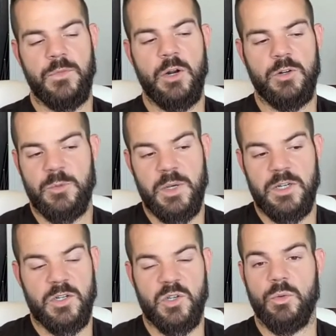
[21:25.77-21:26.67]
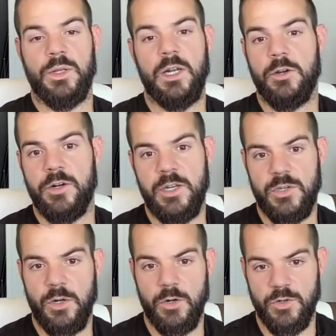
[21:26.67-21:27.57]
you know, just because it's so linear and
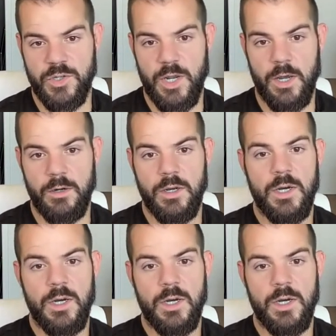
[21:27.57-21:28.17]
easy to understand.